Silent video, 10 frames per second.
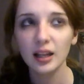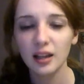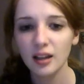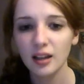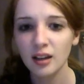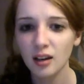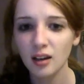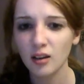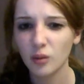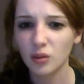And
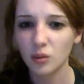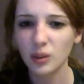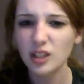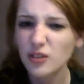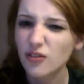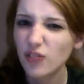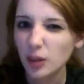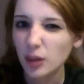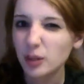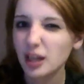then when does
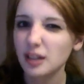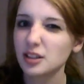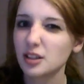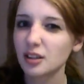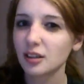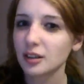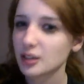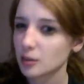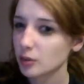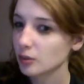Family Guy start?
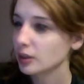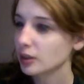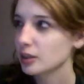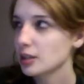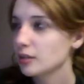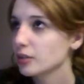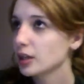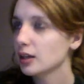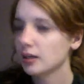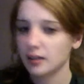Because I'd be really excited for
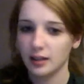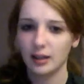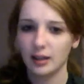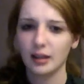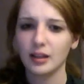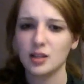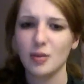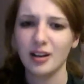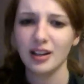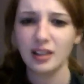that. And I think that's
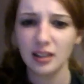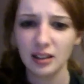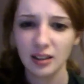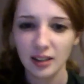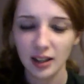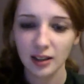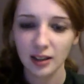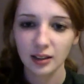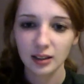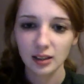about it.
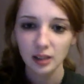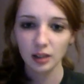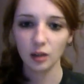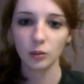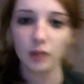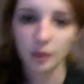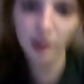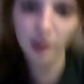Yeah. Oh, look at my